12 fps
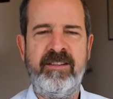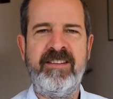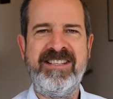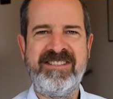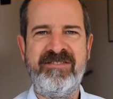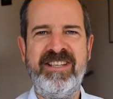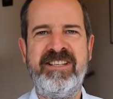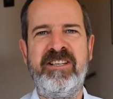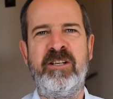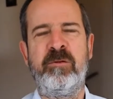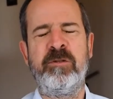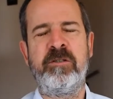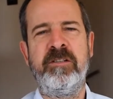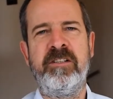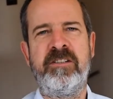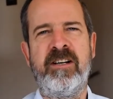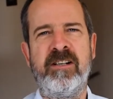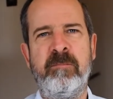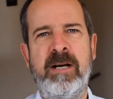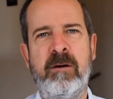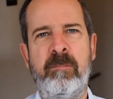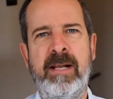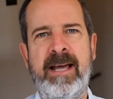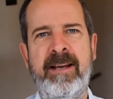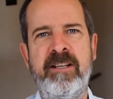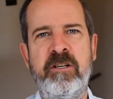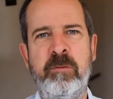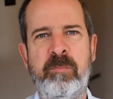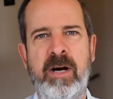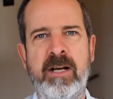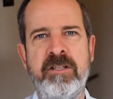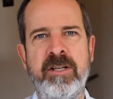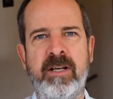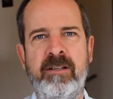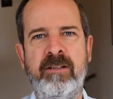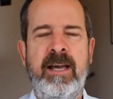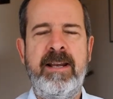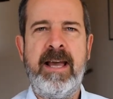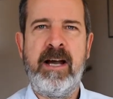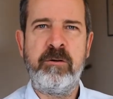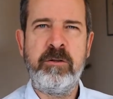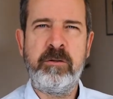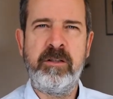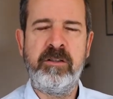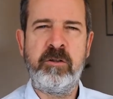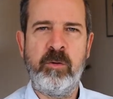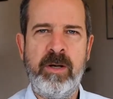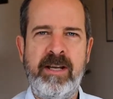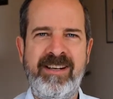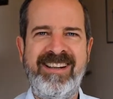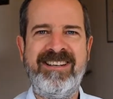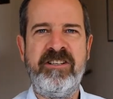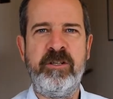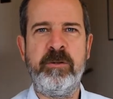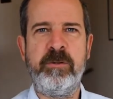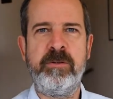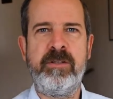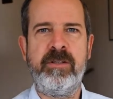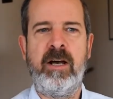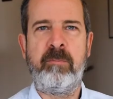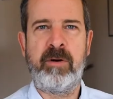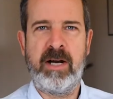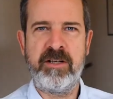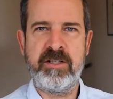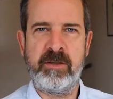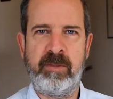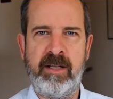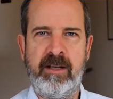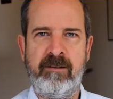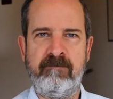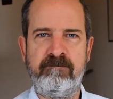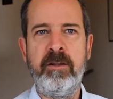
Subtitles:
this video, we're going to talk about planning your project and how you can create and use a project plan.